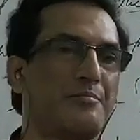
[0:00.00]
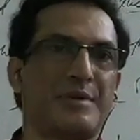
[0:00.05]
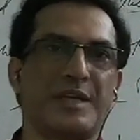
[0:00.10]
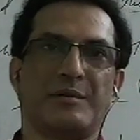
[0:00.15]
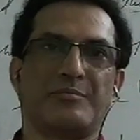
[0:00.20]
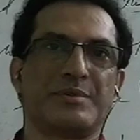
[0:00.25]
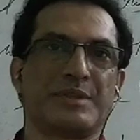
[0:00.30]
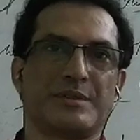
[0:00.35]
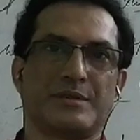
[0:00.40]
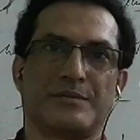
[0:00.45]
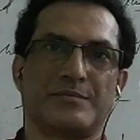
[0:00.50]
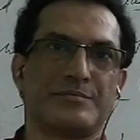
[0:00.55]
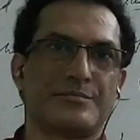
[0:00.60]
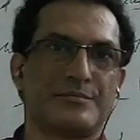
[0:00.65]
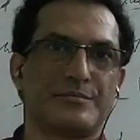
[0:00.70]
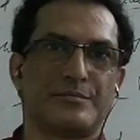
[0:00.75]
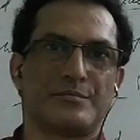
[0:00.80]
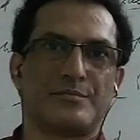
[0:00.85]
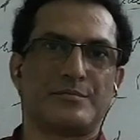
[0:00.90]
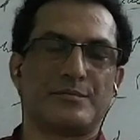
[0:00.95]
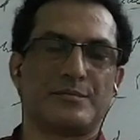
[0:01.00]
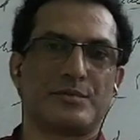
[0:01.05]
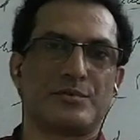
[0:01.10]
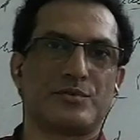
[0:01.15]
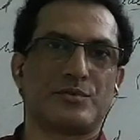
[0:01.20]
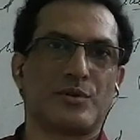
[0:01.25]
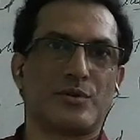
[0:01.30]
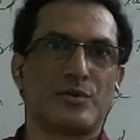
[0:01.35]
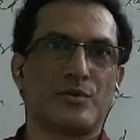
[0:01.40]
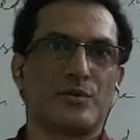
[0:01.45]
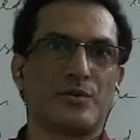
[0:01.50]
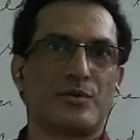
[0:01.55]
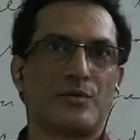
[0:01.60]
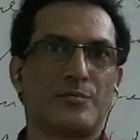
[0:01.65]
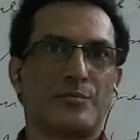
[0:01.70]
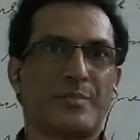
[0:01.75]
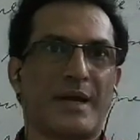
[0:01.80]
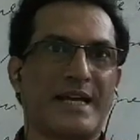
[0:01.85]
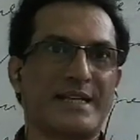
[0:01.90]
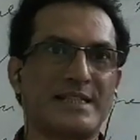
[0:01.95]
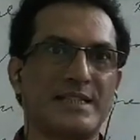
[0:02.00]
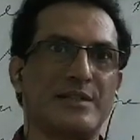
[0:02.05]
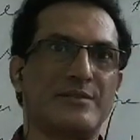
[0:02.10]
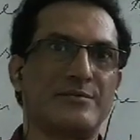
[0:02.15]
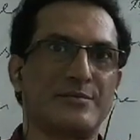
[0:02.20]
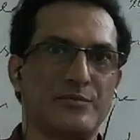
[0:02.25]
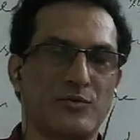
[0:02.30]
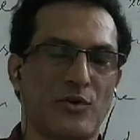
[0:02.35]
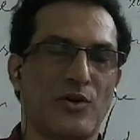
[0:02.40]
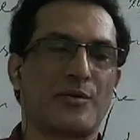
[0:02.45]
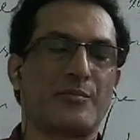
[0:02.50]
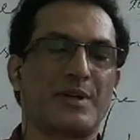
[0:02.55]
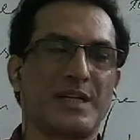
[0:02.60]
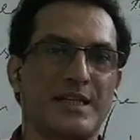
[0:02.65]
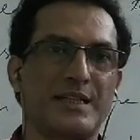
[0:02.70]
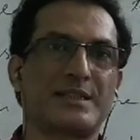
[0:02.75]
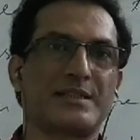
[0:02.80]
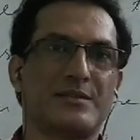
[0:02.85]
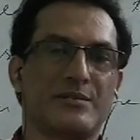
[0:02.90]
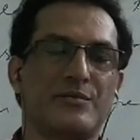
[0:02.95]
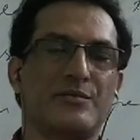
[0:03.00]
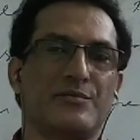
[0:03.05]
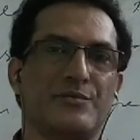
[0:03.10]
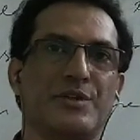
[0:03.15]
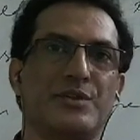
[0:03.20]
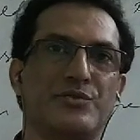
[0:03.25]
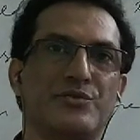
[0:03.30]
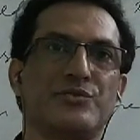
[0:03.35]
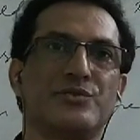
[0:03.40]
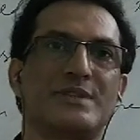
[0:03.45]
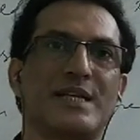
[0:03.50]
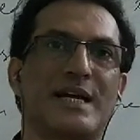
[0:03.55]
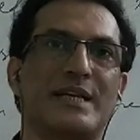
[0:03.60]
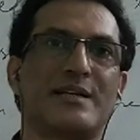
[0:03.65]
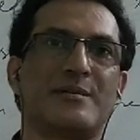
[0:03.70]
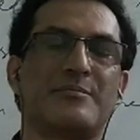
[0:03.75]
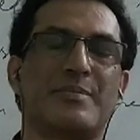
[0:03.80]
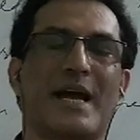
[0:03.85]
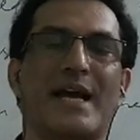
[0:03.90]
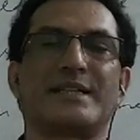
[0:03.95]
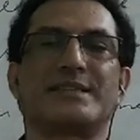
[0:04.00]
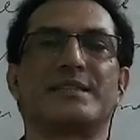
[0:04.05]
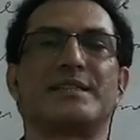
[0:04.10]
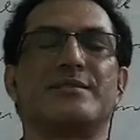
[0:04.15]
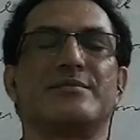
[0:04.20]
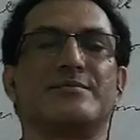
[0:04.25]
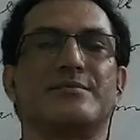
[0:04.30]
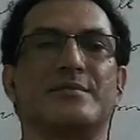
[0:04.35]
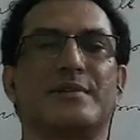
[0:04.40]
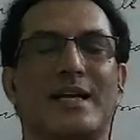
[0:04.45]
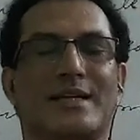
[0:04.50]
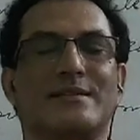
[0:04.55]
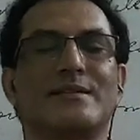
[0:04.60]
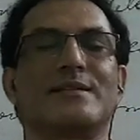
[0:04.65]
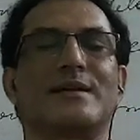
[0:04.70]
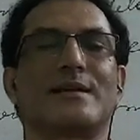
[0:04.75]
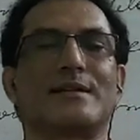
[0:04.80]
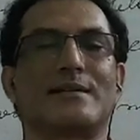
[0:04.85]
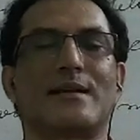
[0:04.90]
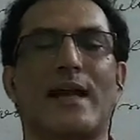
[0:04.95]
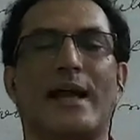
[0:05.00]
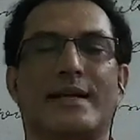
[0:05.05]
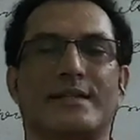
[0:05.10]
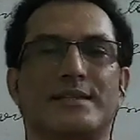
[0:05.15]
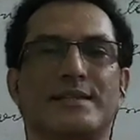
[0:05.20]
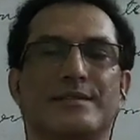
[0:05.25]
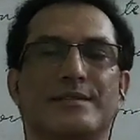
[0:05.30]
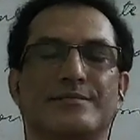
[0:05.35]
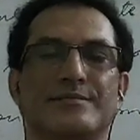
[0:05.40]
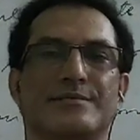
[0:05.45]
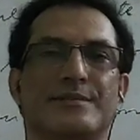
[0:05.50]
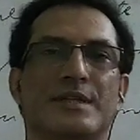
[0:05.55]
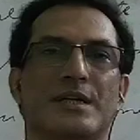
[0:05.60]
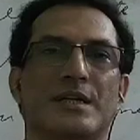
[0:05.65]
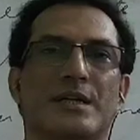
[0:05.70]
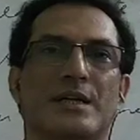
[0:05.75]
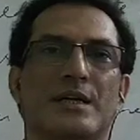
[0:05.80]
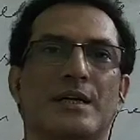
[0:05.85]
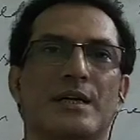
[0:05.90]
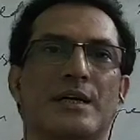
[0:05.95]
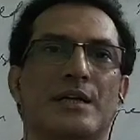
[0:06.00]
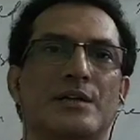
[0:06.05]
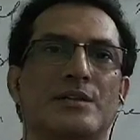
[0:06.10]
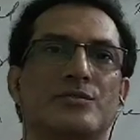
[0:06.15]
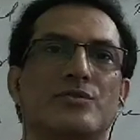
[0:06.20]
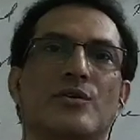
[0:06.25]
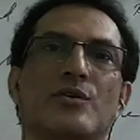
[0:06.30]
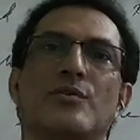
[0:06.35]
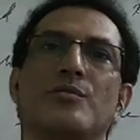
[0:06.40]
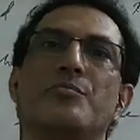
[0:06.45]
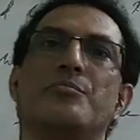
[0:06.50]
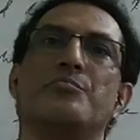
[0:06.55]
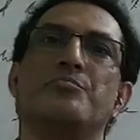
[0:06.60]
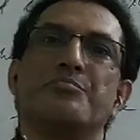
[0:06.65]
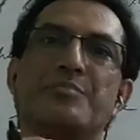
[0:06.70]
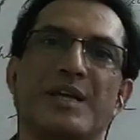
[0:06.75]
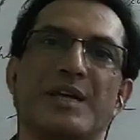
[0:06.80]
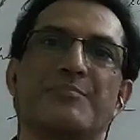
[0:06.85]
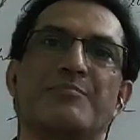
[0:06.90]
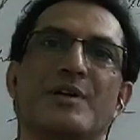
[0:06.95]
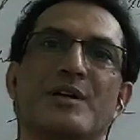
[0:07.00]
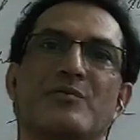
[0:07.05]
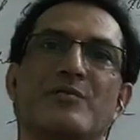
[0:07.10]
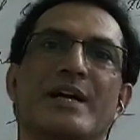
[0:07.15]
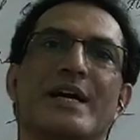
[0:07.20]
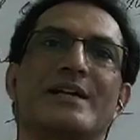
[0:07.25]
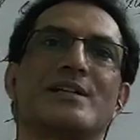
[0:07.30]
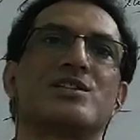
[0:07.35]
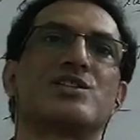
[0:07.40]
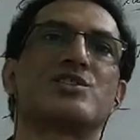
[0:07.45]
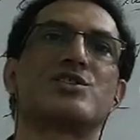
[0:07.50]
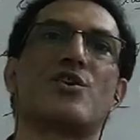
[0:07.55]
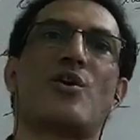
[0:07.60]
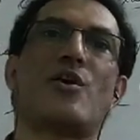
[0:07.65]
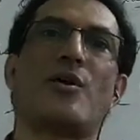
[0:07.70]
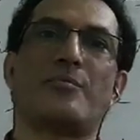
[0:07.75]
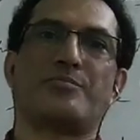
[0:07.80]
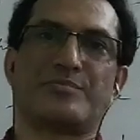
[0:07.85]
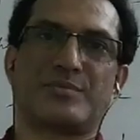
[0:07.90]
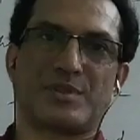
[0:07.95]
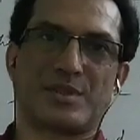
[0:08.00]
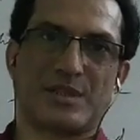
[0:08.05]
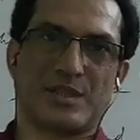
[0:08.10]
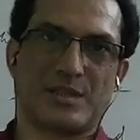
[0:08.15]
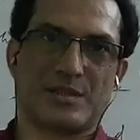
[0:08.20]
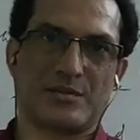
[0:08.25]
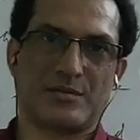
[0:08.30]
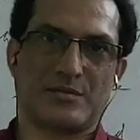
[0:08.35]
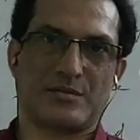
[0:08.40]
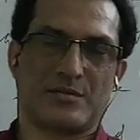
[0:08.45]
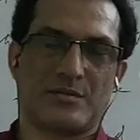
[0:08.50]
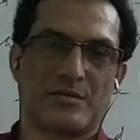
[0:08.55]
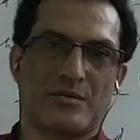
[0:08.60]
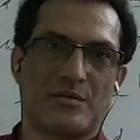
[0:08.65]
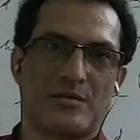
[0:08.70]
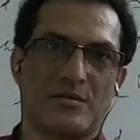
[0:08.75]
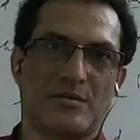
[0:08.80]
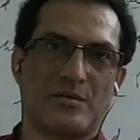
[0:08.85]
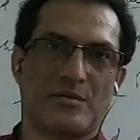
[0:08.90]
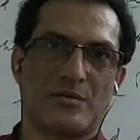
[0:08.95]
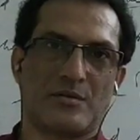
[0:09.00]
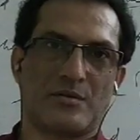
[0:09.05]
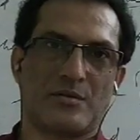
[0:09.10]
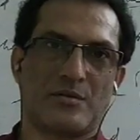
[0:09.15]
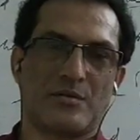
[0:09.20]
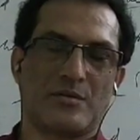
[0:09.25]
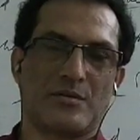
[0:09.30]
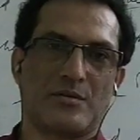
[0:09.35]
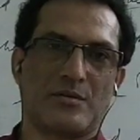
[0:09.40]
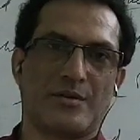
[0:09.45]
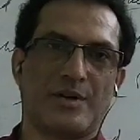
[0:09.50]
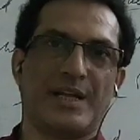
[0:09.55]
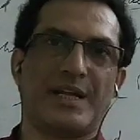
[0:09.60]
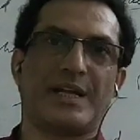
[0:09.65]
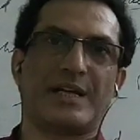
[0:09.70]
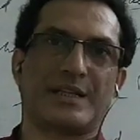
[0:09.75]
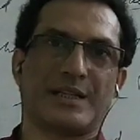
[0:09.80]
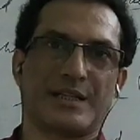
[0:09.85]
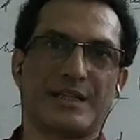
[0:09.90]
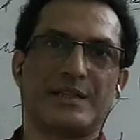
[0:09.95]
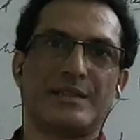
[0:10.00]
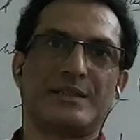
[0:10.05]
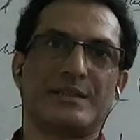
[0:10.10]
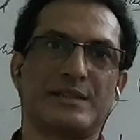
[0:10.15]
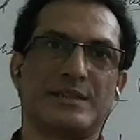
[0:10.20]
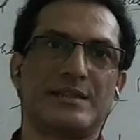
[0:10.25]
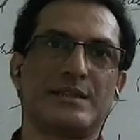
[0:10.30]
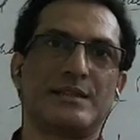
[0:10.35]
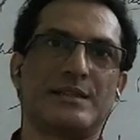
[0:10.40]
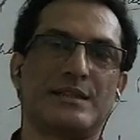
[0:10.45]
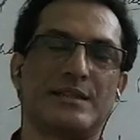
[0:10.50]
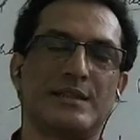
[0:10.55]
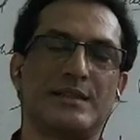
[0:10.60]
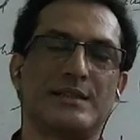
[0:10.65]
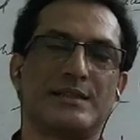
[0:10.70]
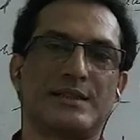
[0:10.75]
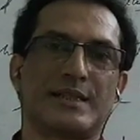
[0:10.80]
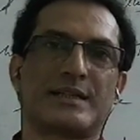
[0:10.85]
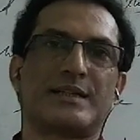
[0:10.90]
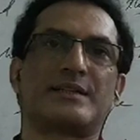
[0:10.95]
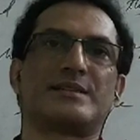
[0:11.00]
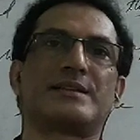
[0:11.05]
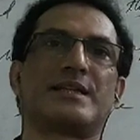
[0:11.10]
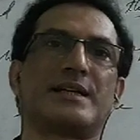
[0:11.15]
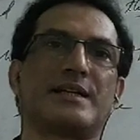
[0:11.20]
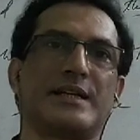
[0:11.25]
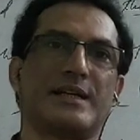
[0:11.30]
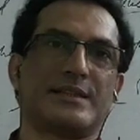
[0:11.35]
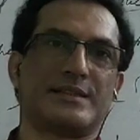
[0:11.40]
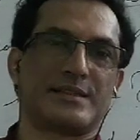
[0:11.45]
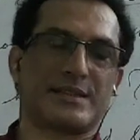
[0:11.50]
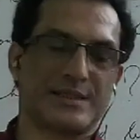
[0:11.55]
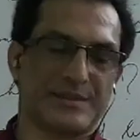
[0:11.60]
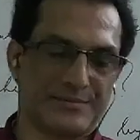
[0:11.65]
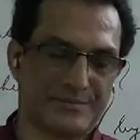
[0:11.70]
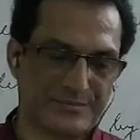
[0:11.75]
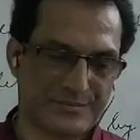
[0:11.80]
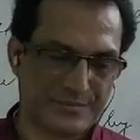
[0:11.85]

people. So passive, normally we use that in passive rather than in active. So people were stopped near the secretariat.